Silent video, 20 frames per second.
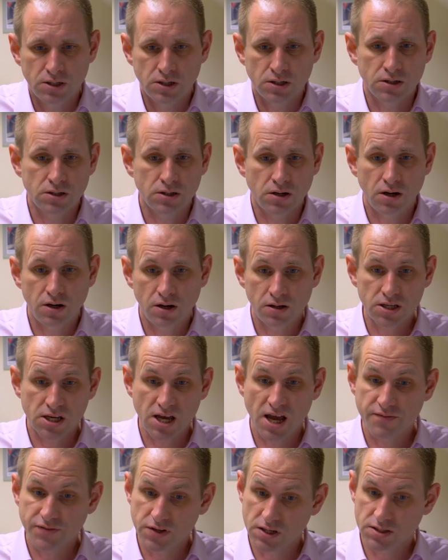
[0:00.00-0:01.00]
I like
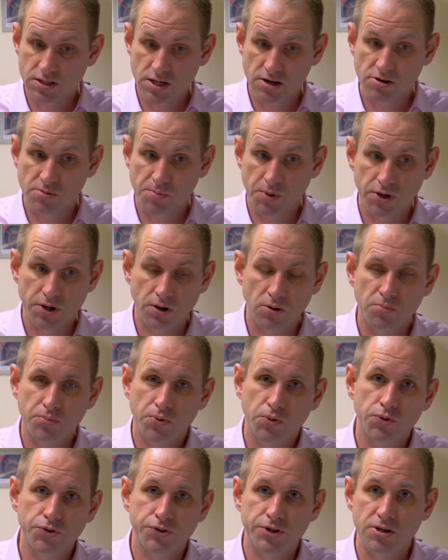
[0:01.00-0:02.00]
having a terabyte on
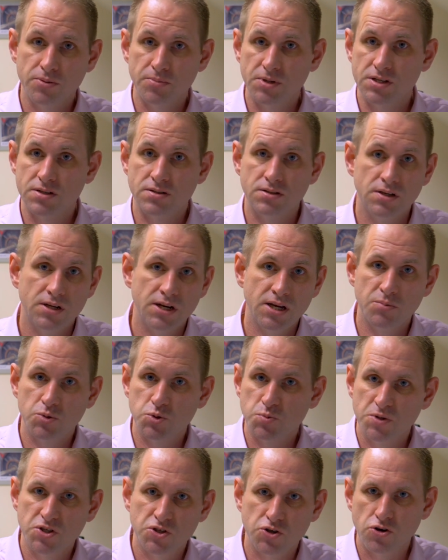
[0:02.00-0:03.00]
board though, because it
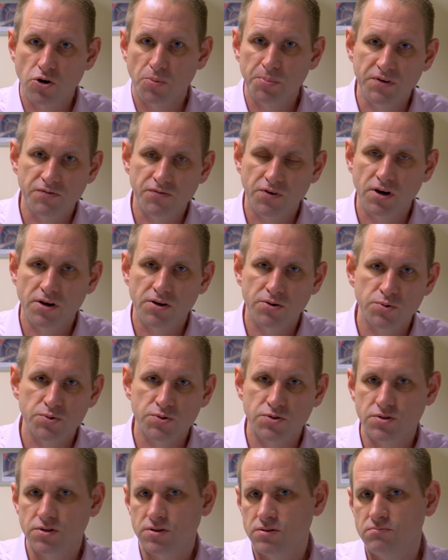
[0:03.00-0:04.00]
enables me to copy
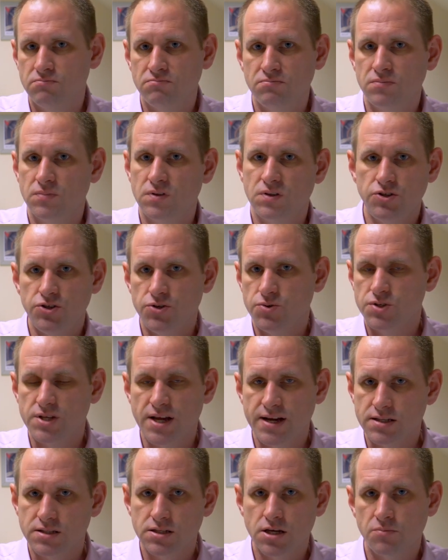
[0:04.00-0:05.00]
files and use
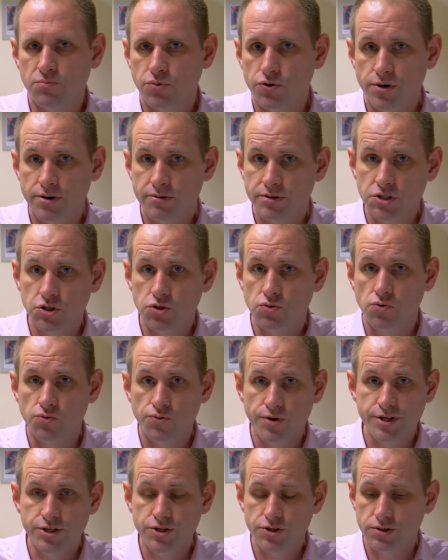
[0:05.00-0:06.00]
that as temporary
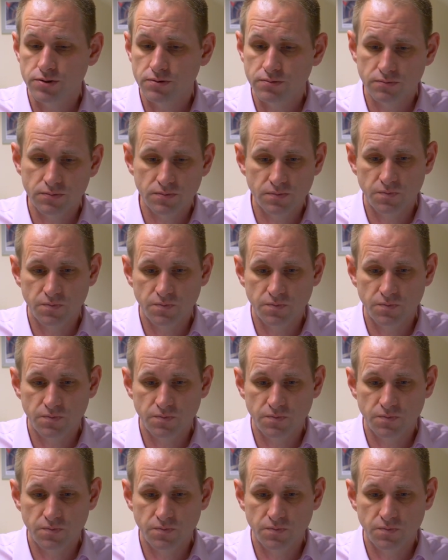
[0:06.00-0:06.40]
storage, and